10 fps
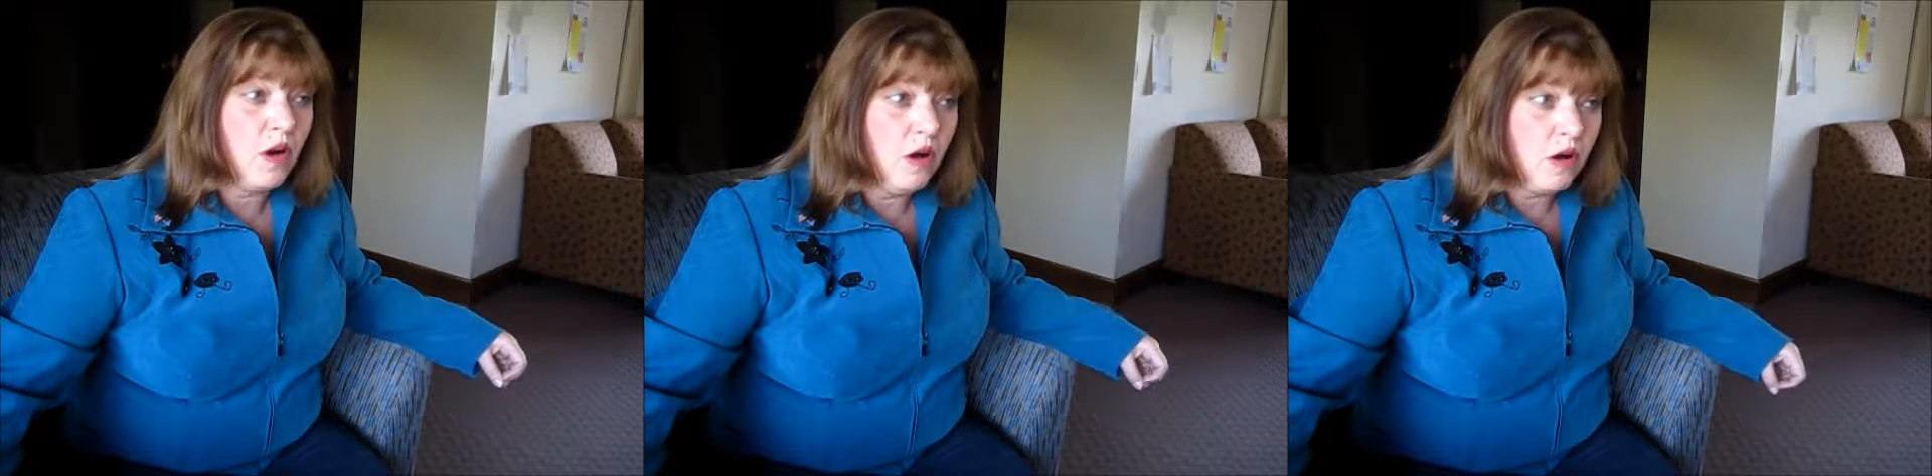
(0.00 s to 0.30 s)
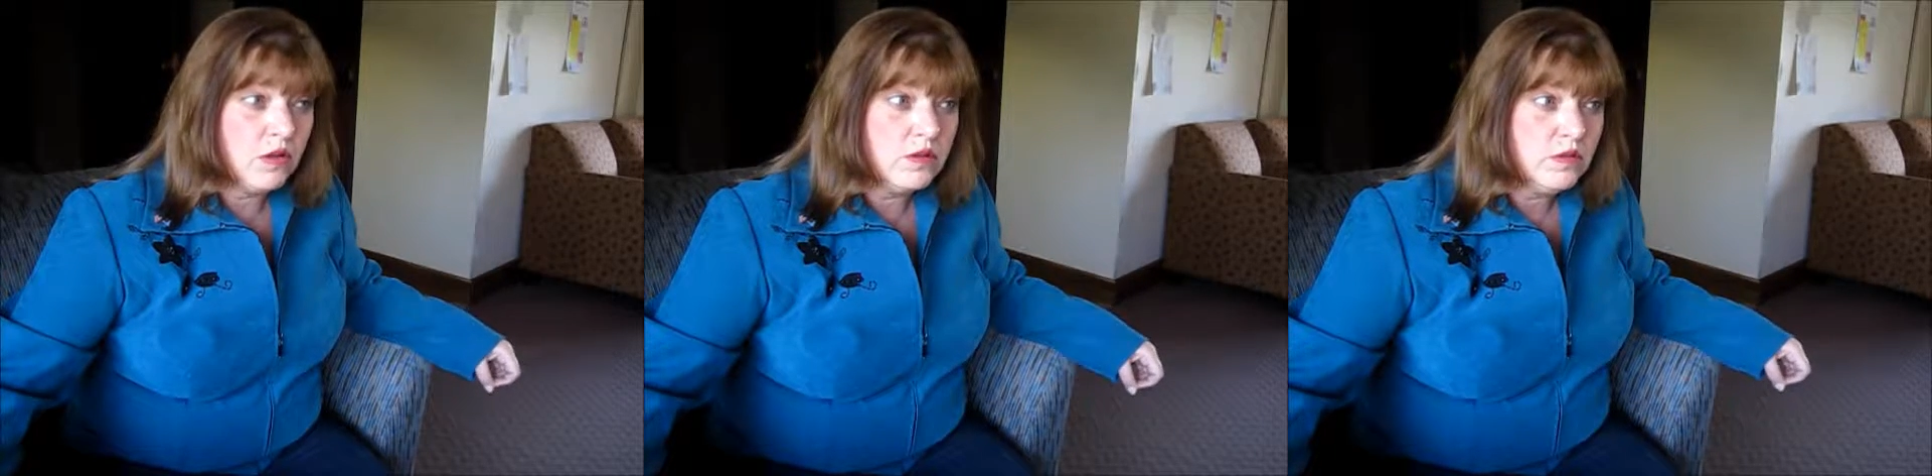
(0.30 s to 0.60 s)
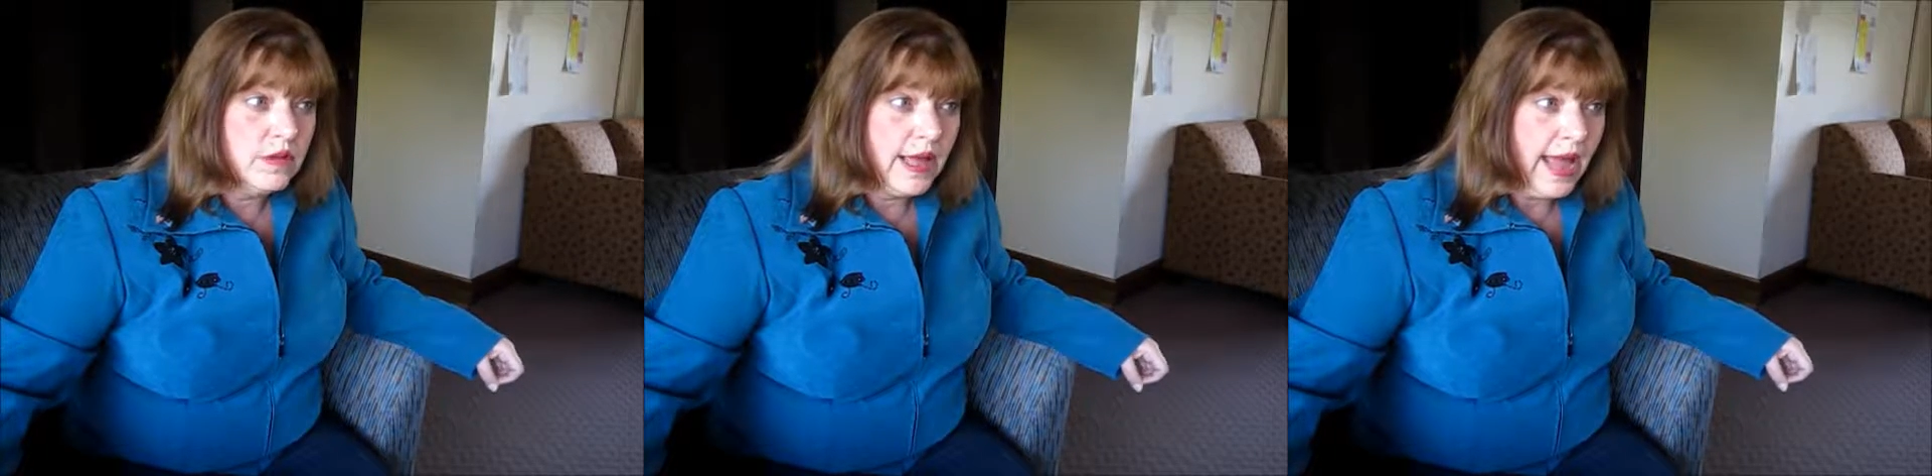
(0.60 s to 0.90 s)
all
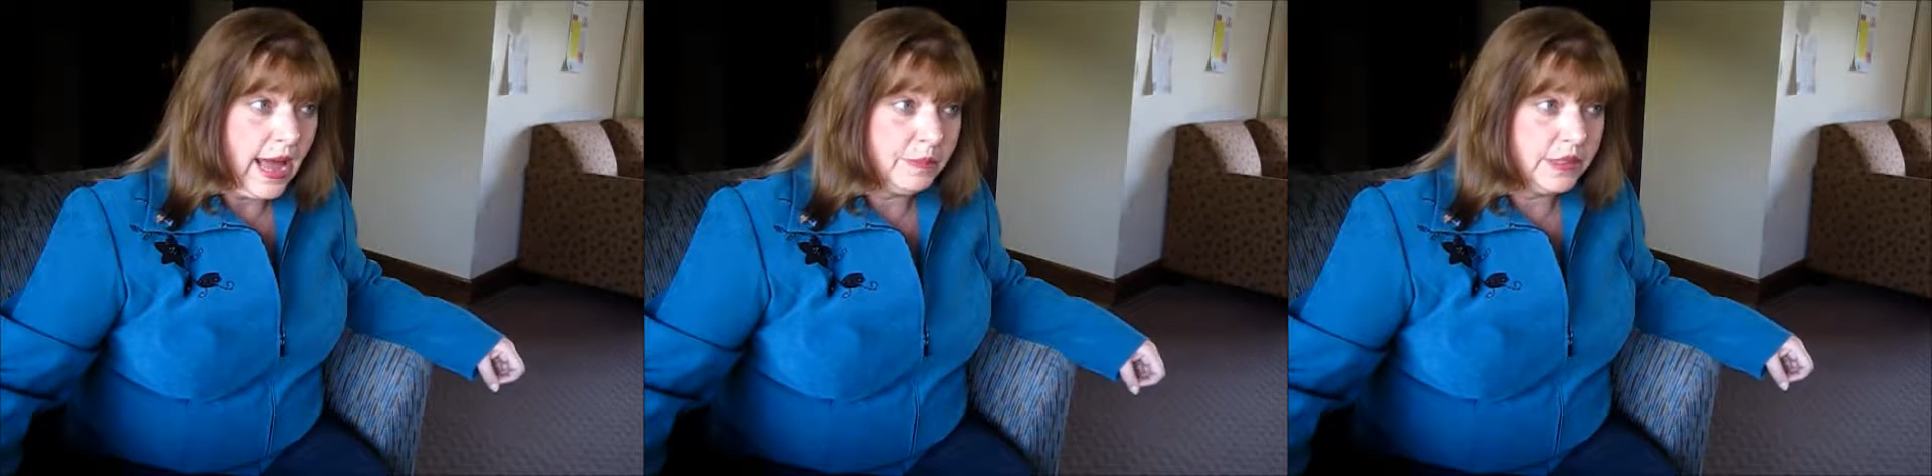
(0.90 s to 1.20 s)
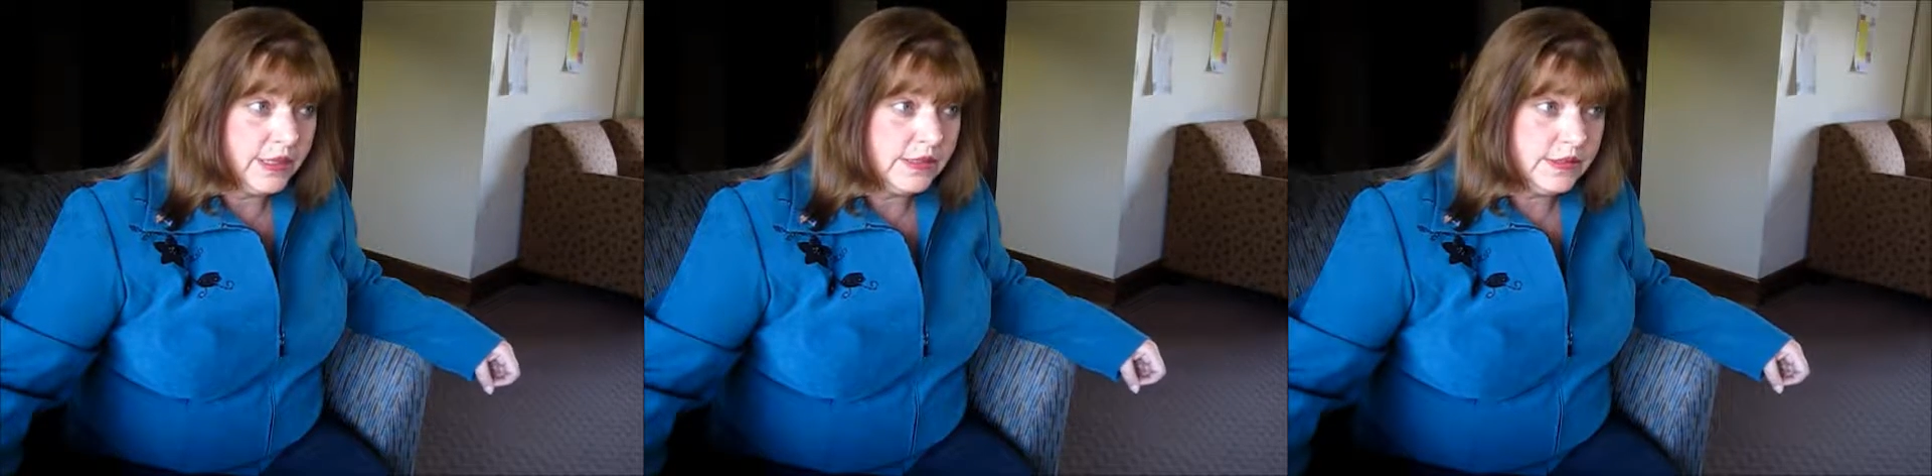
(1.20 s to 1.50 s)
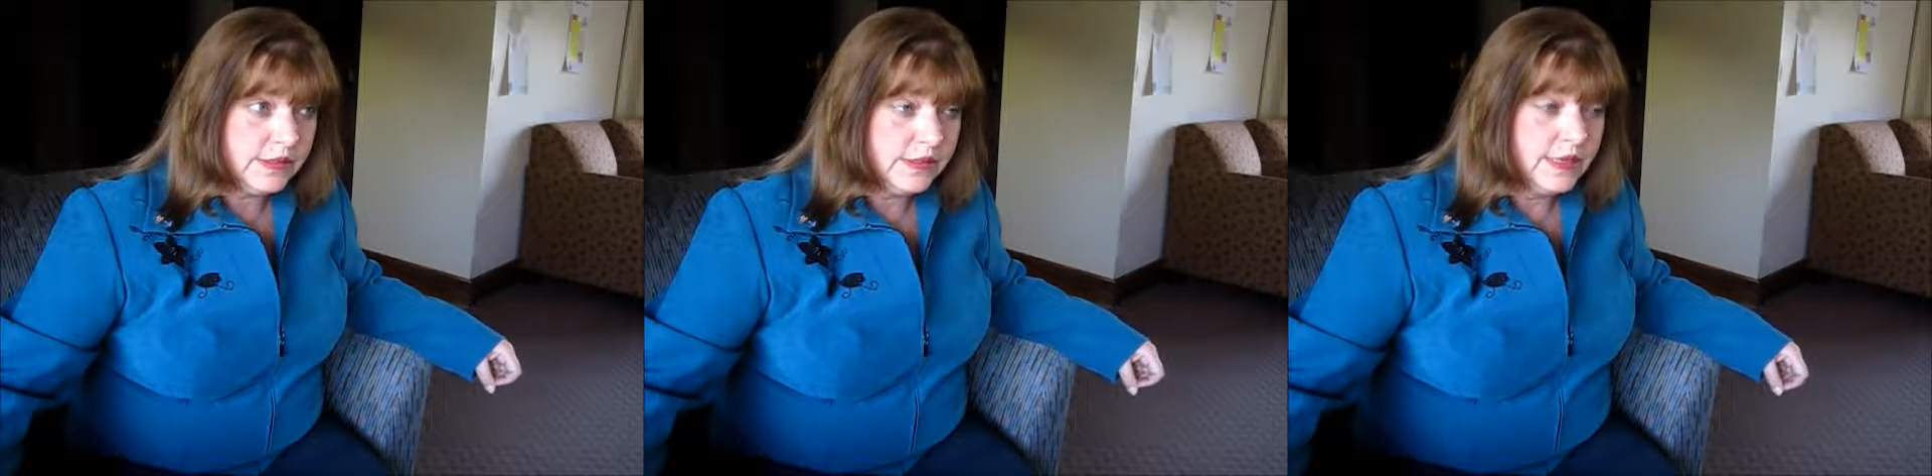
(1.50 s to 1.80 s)
applicants.